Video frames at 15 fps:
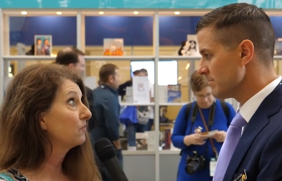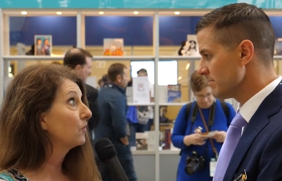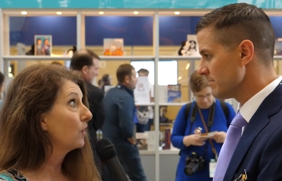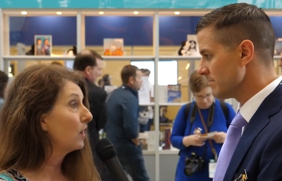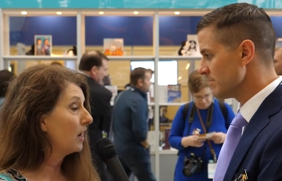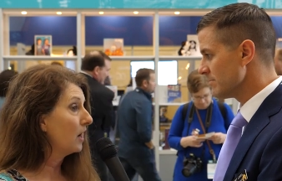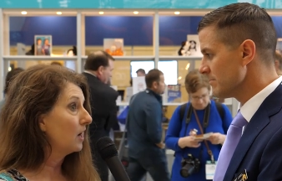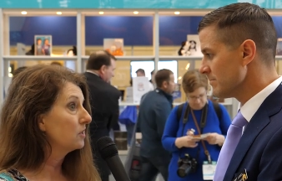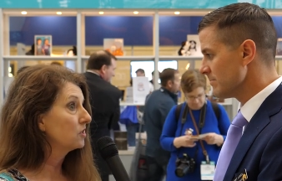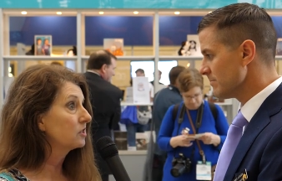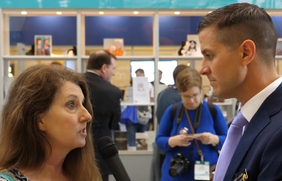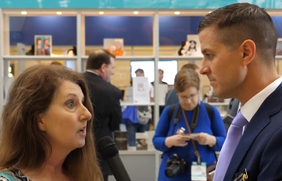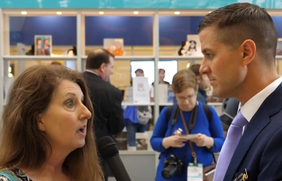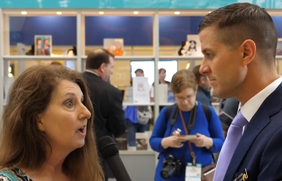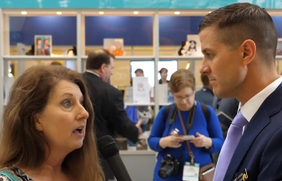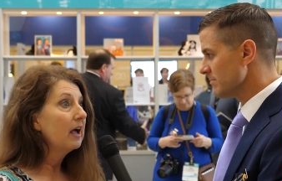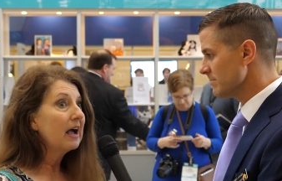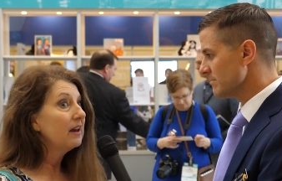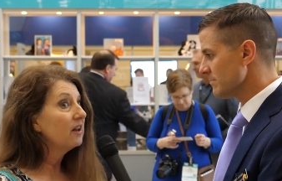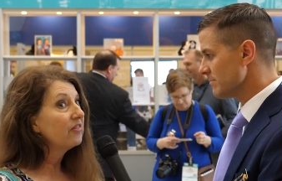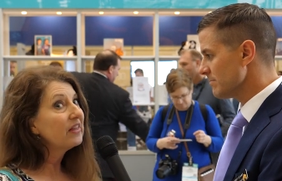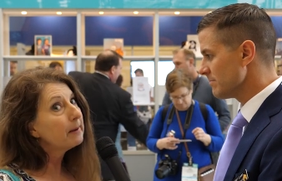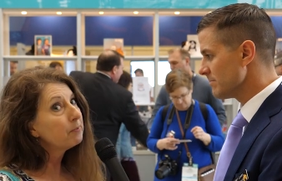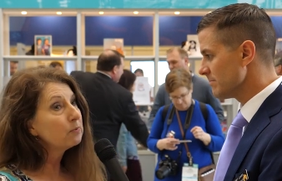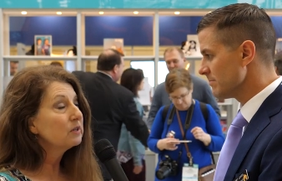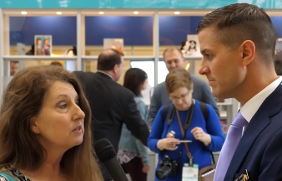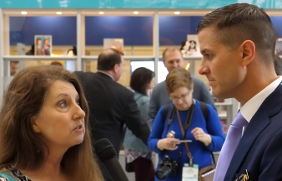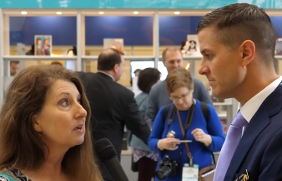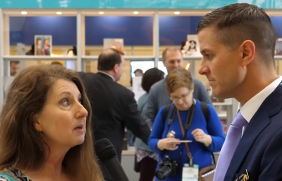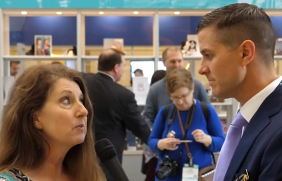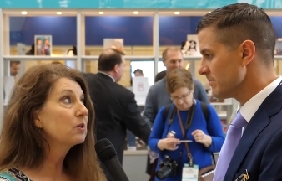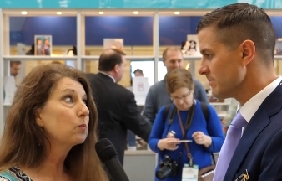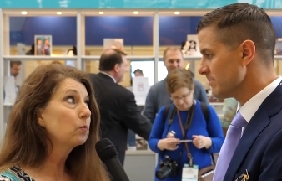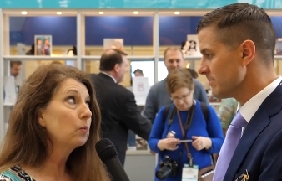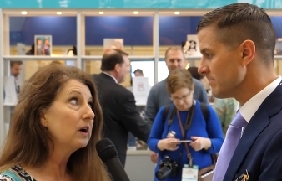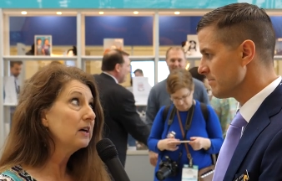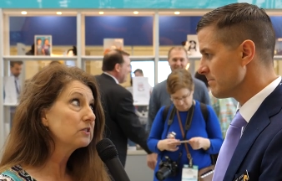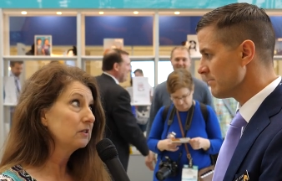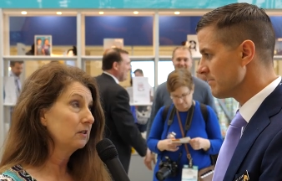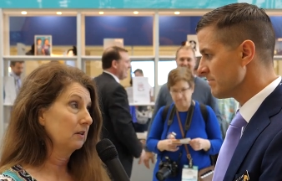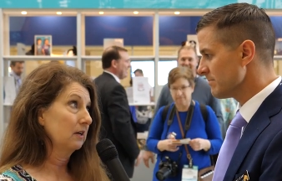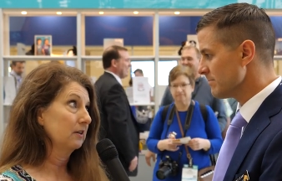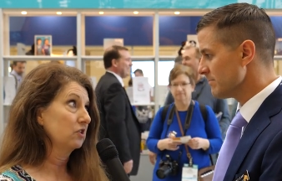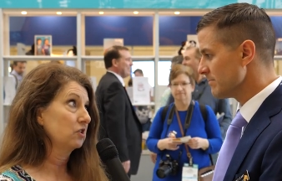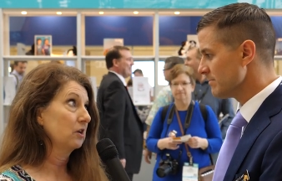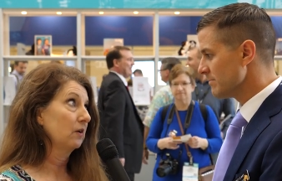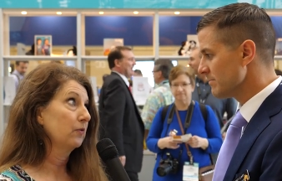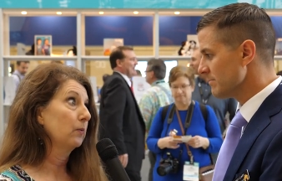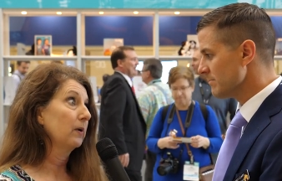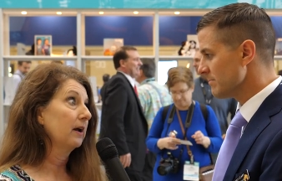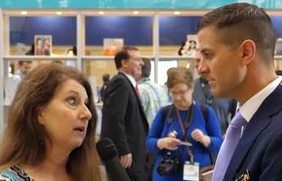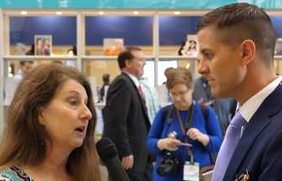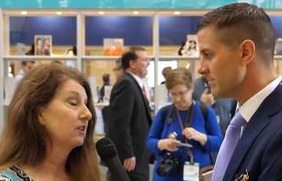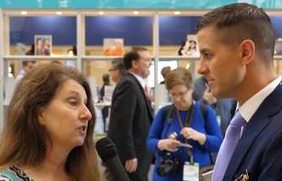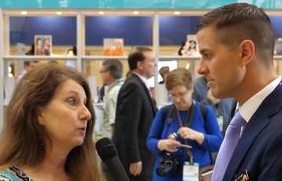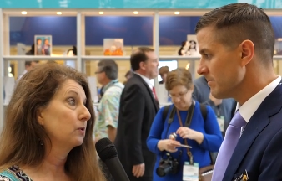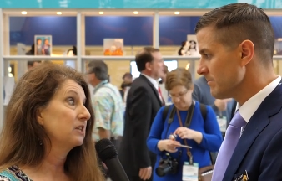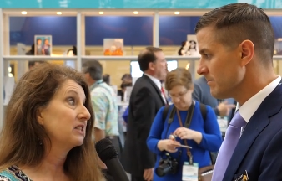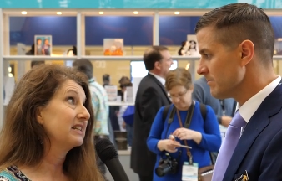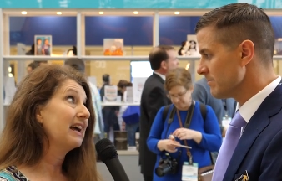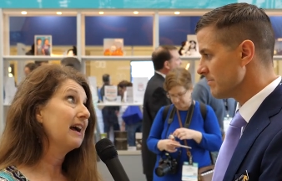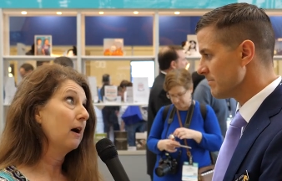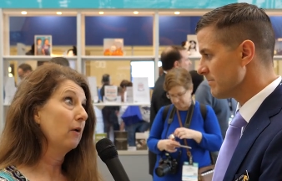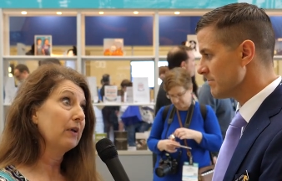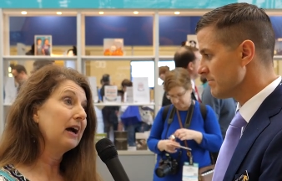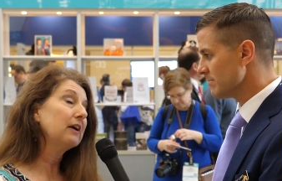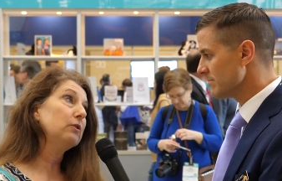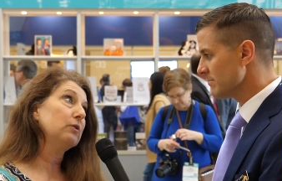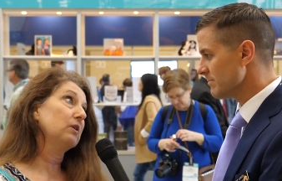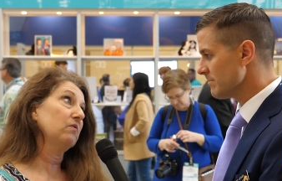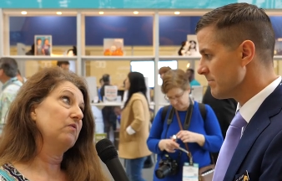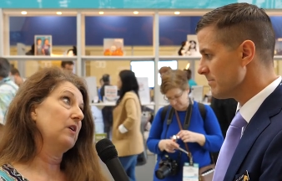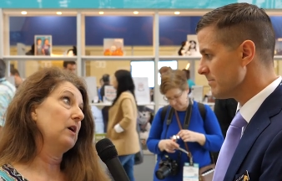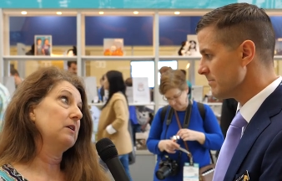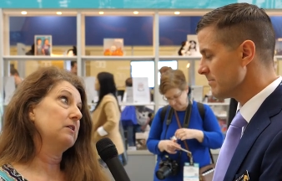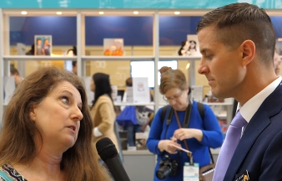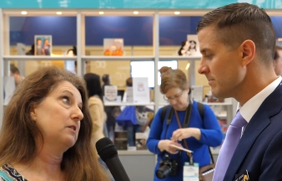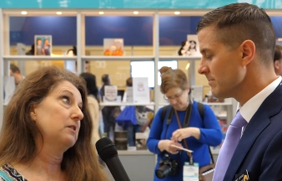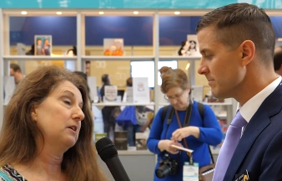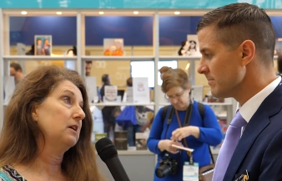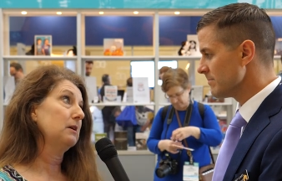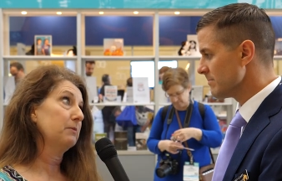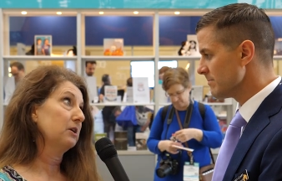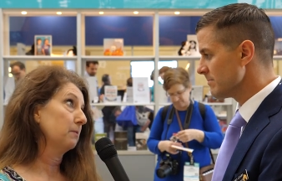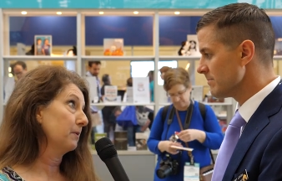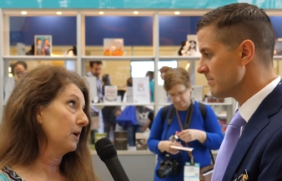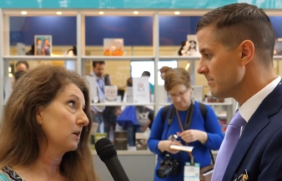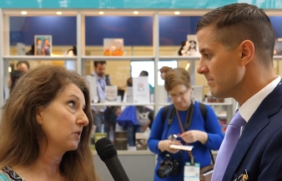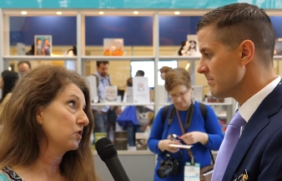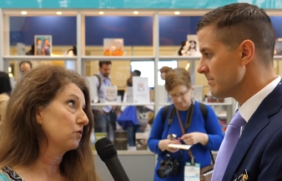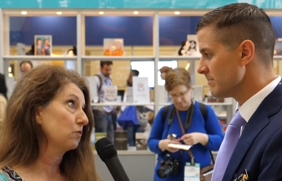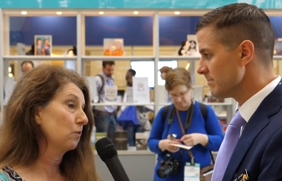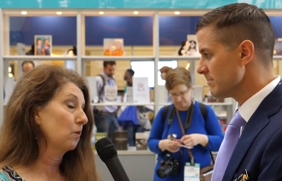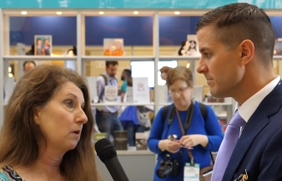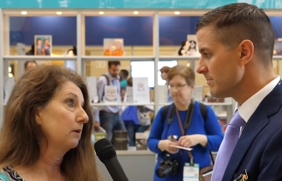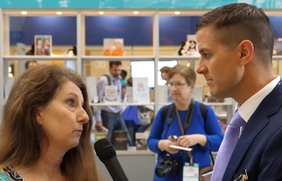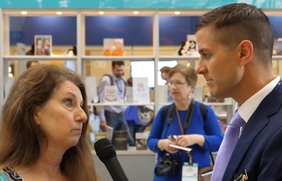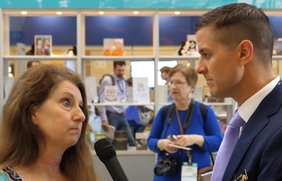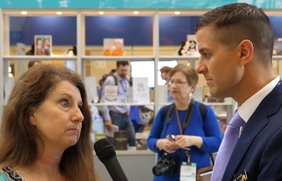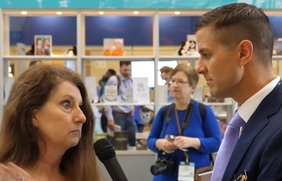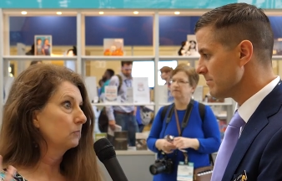Speaker 1: and for us. And at that point in time, there wasn't a lot of stuff around like there is now. Now you can find it at any big box store and